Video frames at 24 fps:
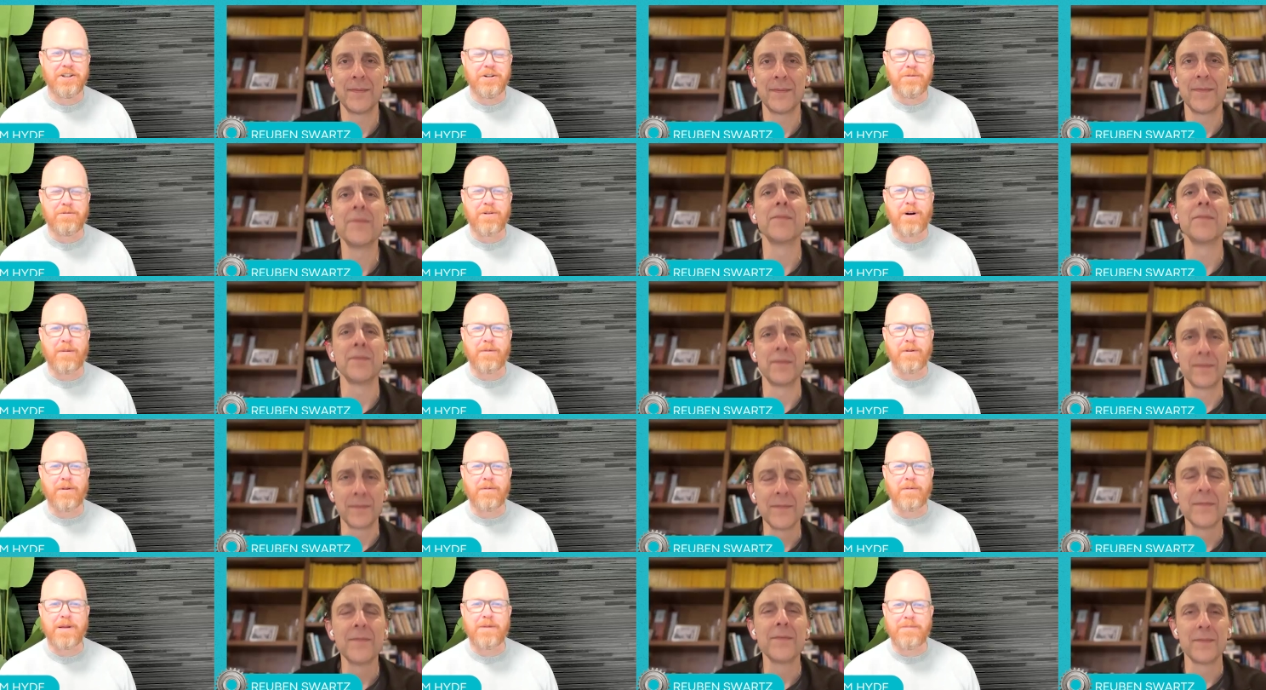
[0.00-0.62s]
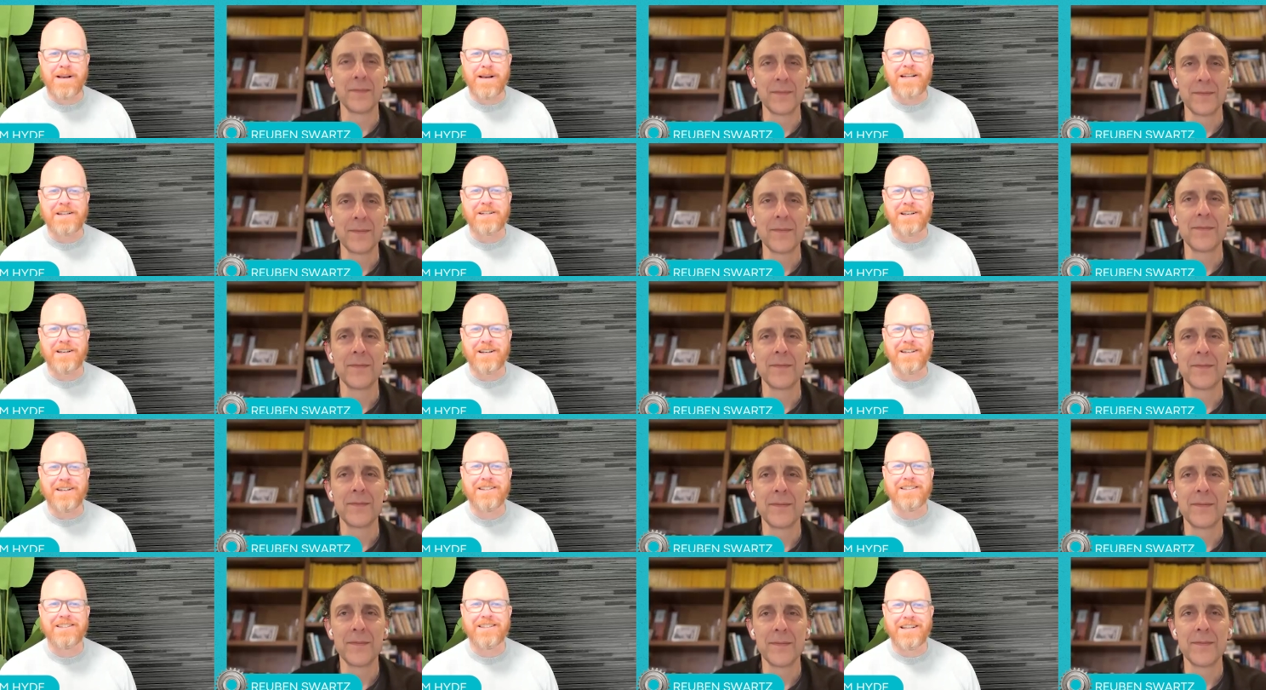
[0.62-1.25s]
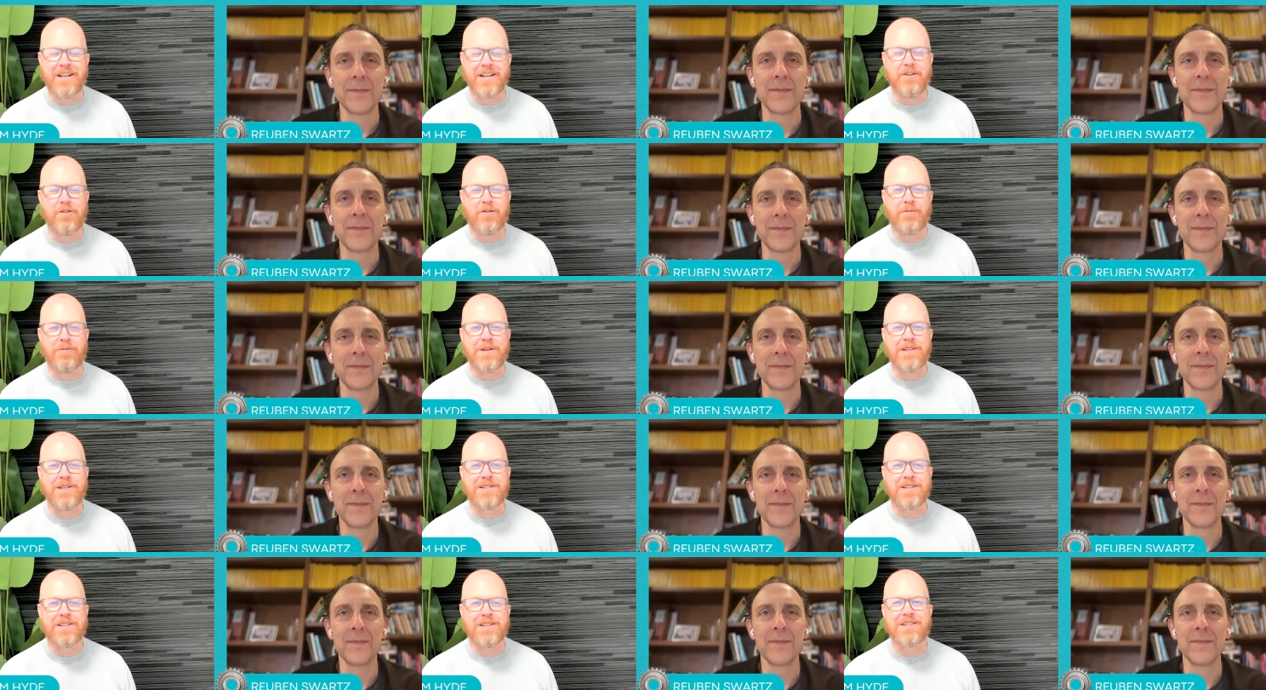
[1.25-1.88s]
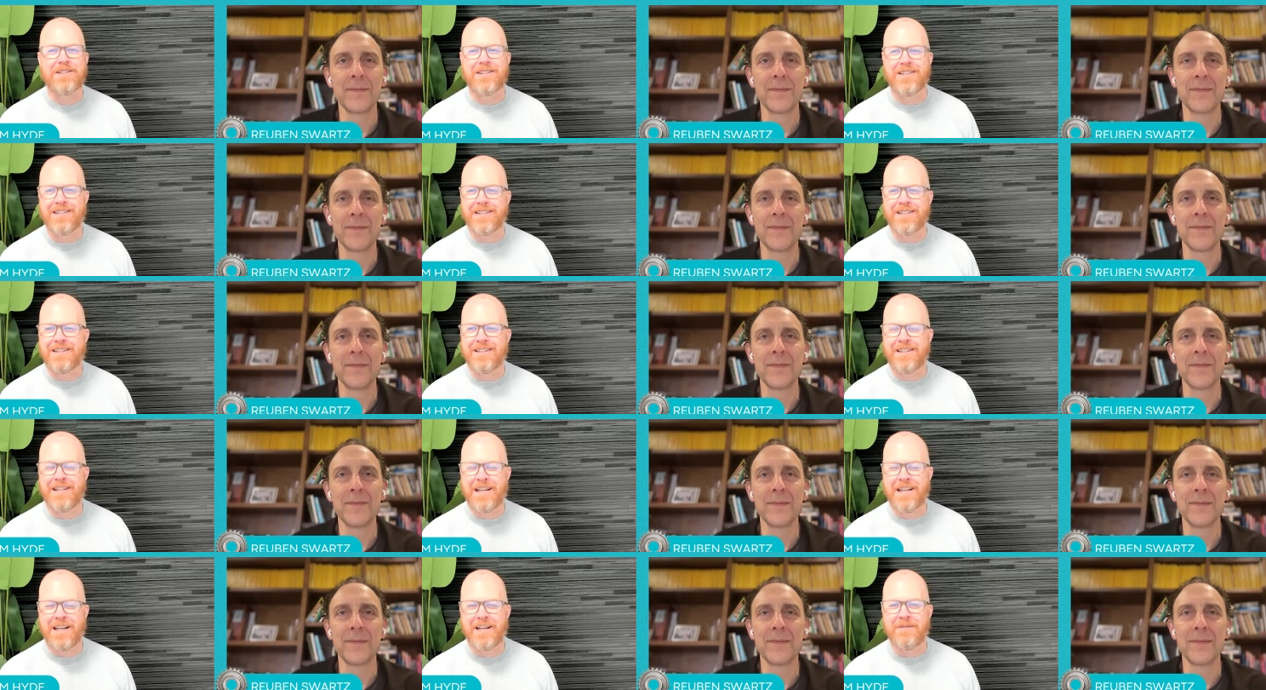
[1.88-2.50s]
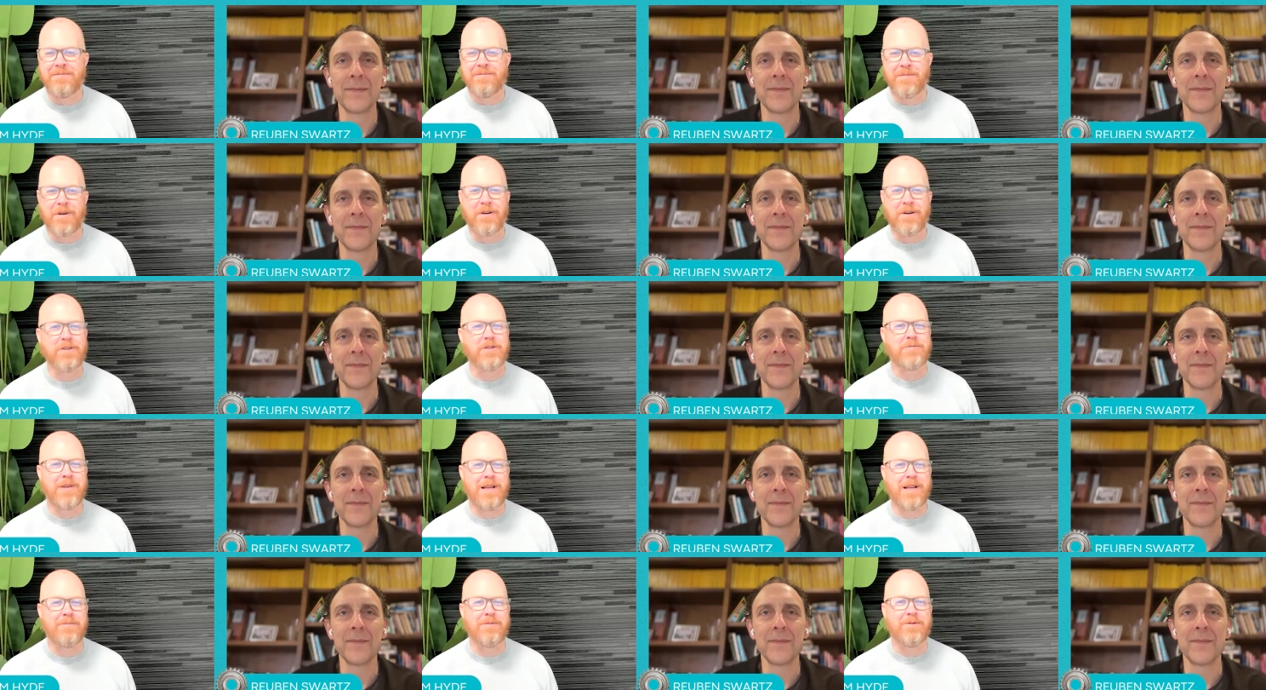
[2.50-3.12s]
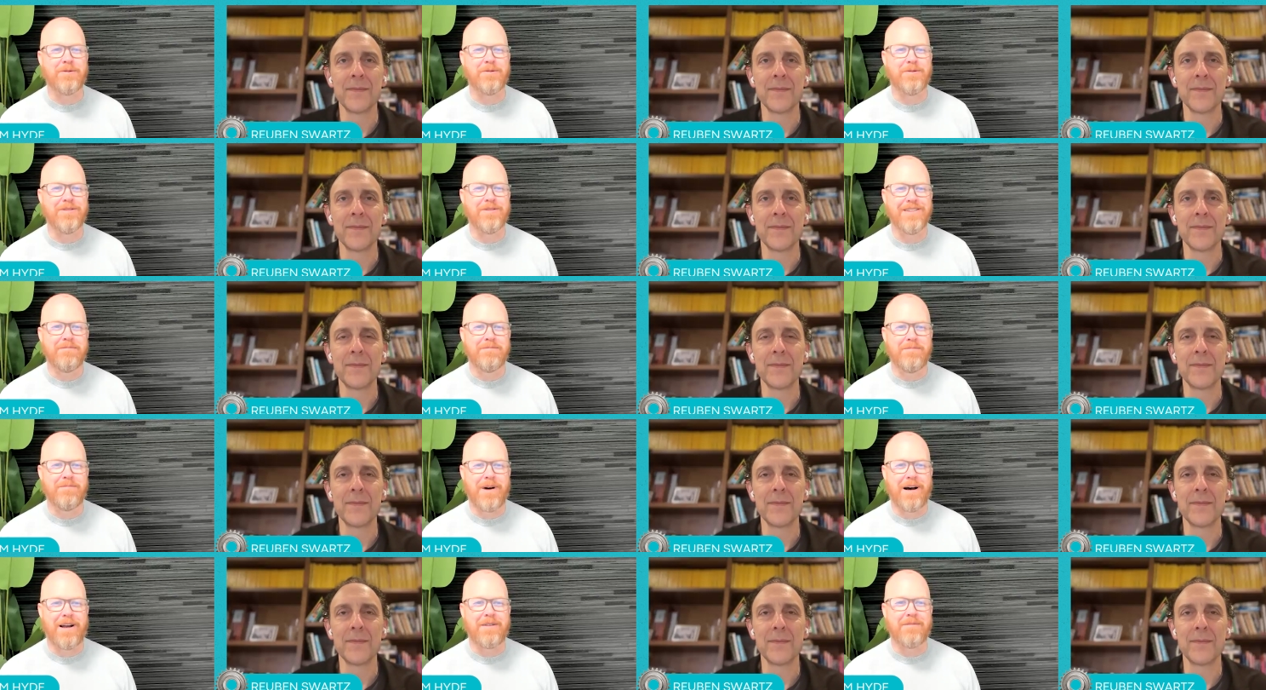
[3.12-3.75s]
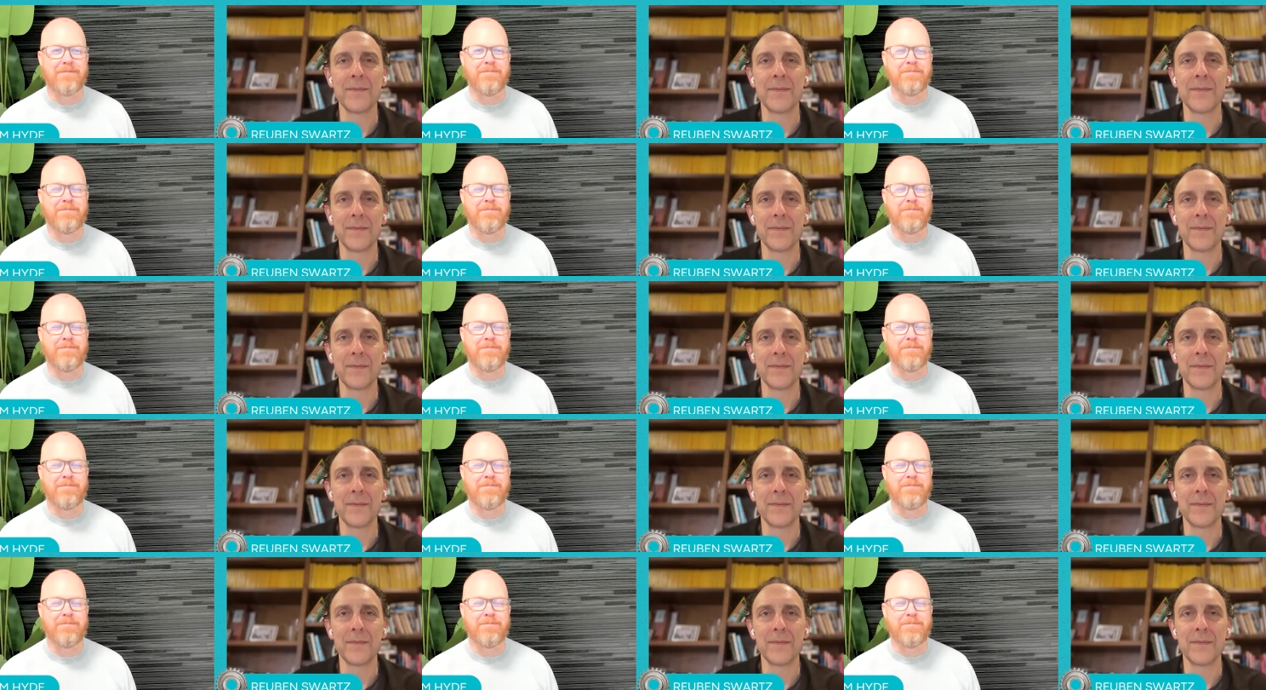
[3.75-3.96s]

Speaker 1: You're probably better in your business than most people but